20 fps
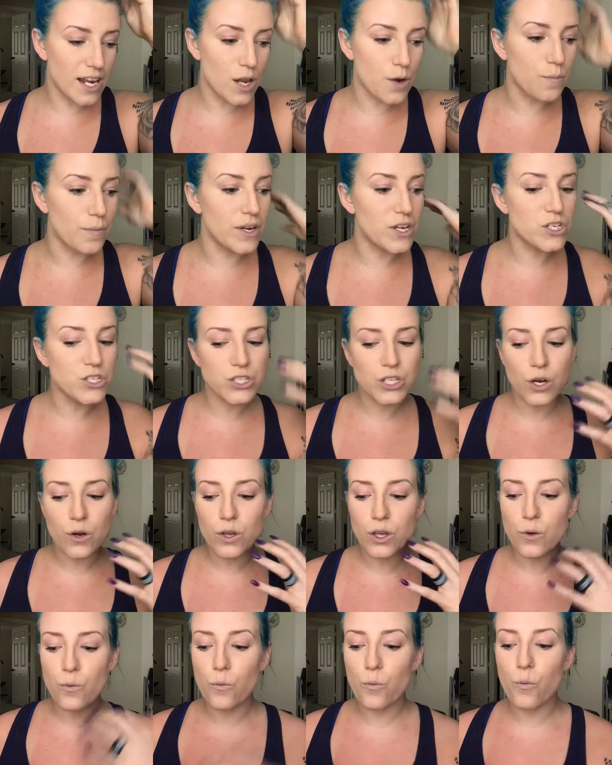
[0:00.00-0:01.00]
and I'm going to show
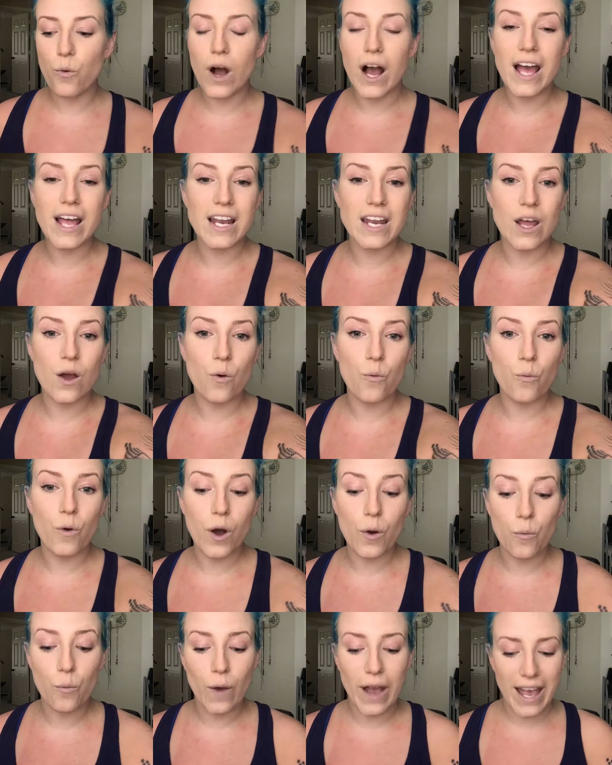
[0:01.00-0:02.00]
you what
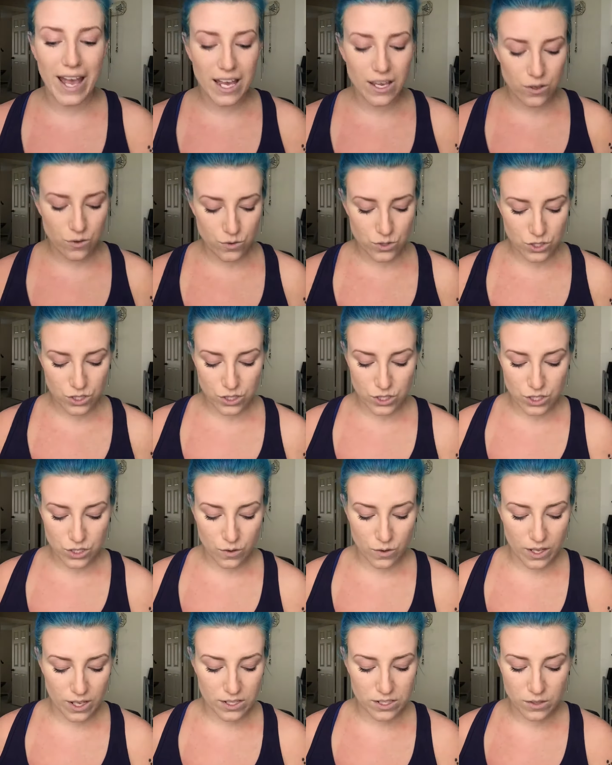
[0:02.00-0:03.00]
way you should do
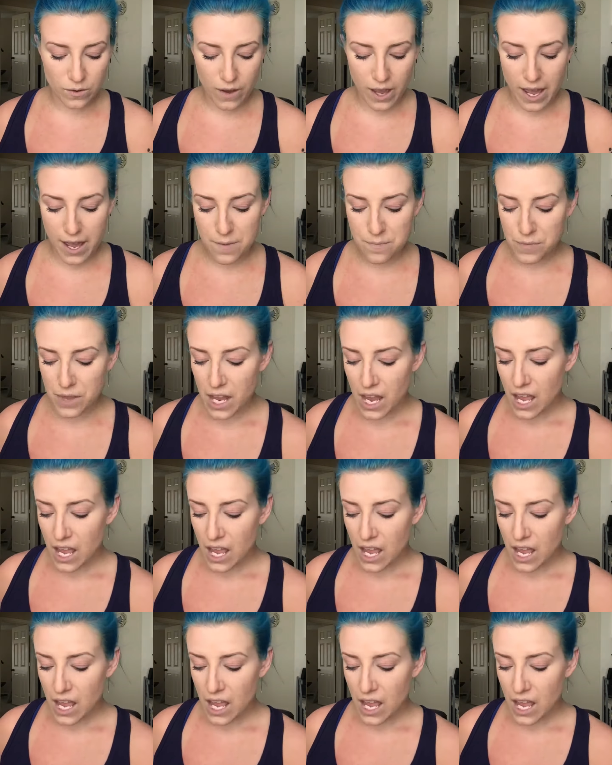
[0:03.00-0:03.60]
this, okay?